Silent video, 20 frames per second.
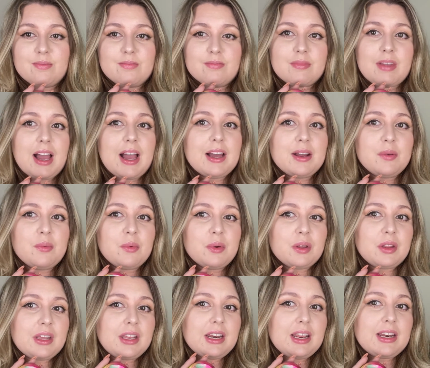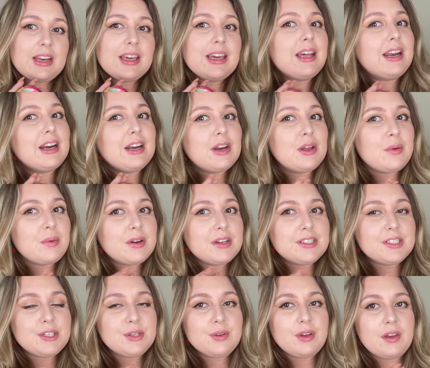I really need to get a new one
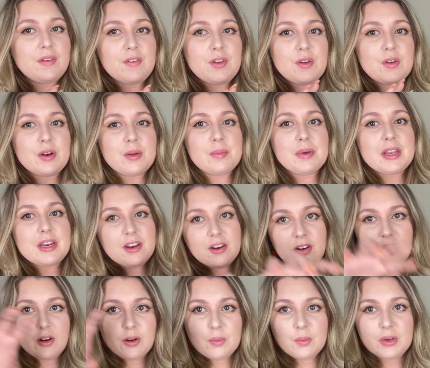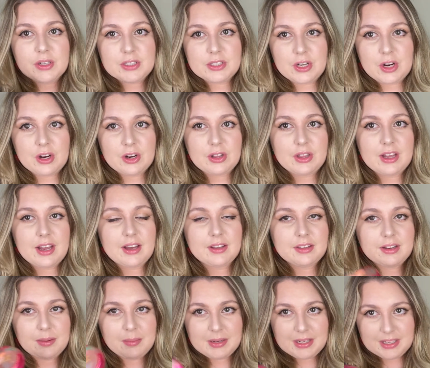to give you an opinion on what's currently out
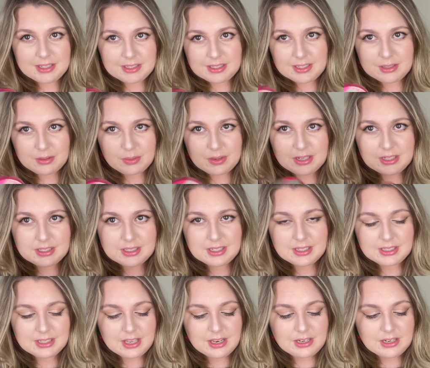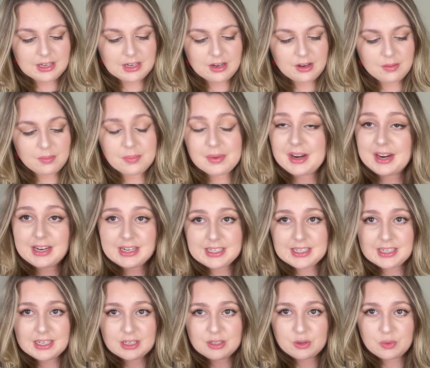there because this one is discontinued. But I did
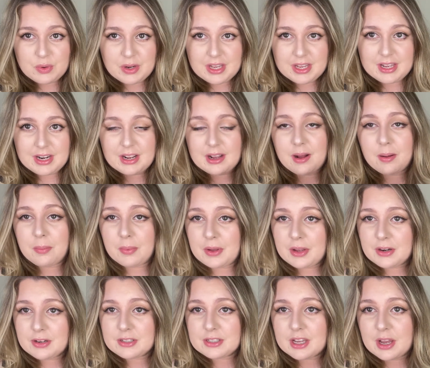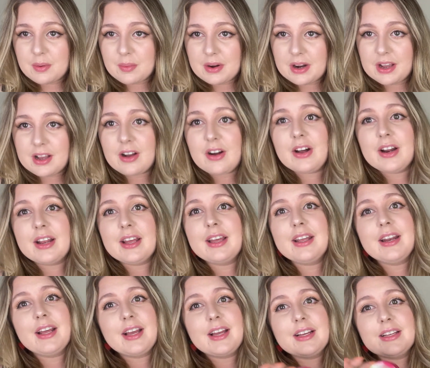enjoy it a couple years ago when I got it,
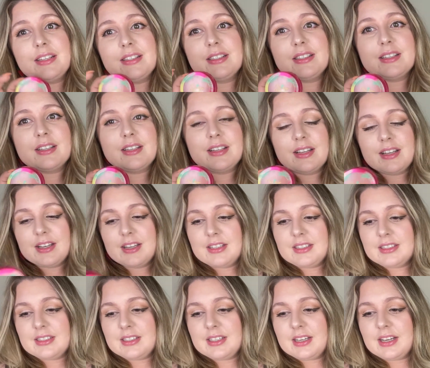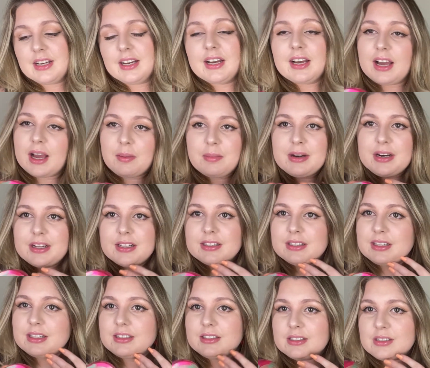and I mean,
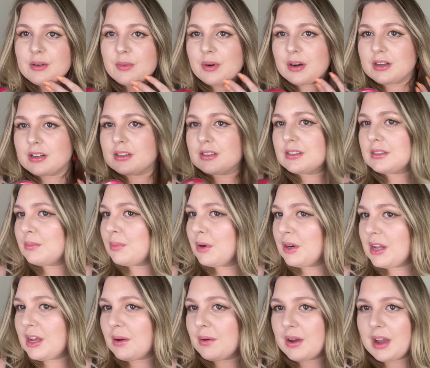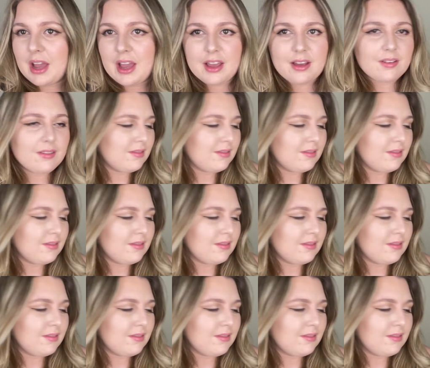it still works pretty okay.